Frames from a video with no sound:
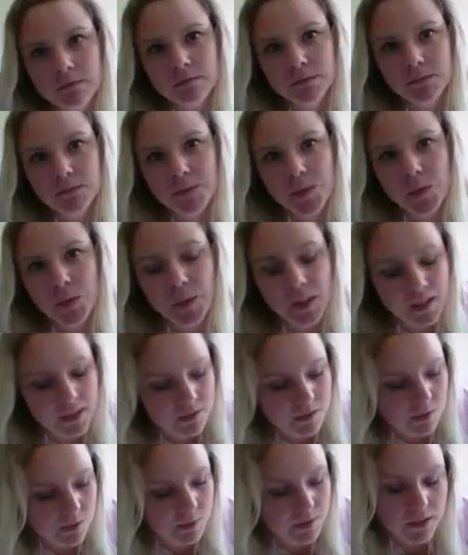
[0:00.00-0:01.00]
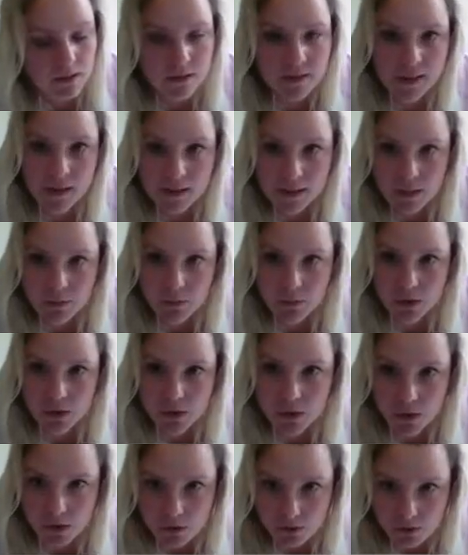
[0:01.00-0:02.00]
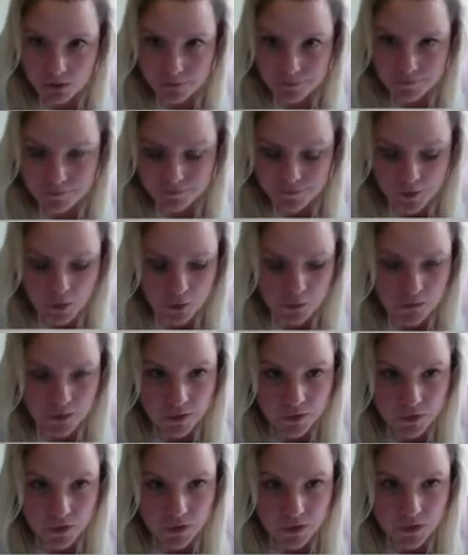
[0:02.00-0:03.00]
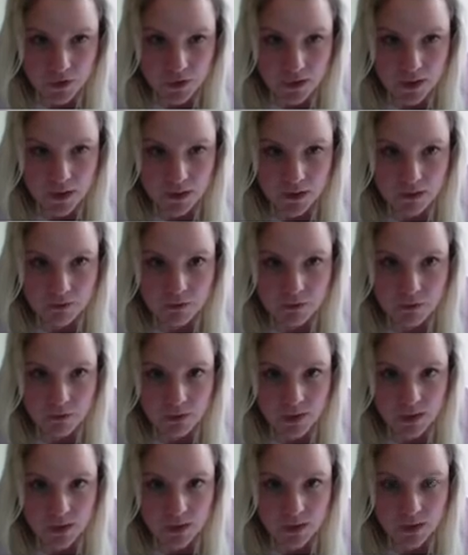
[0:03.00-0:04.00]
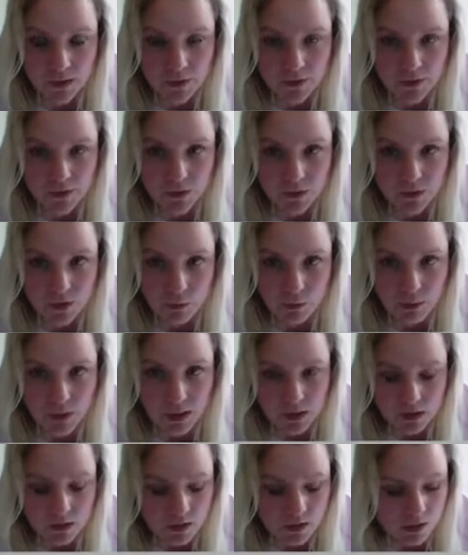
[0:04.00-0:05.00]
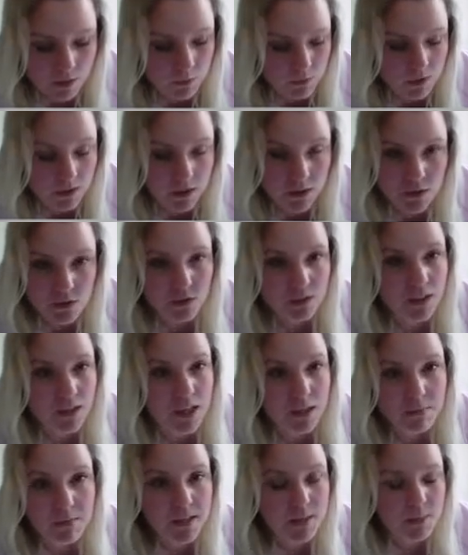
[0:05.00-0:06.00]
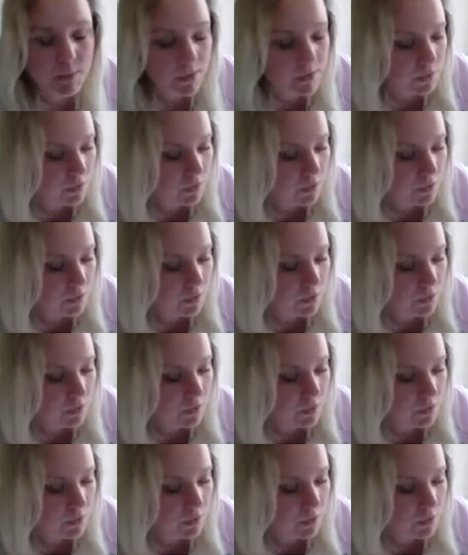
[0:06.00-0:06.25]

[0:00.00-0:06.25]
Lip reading: Okay, so here's example 2. Hopefully you have written that out on a page somewhere, and do keep this with your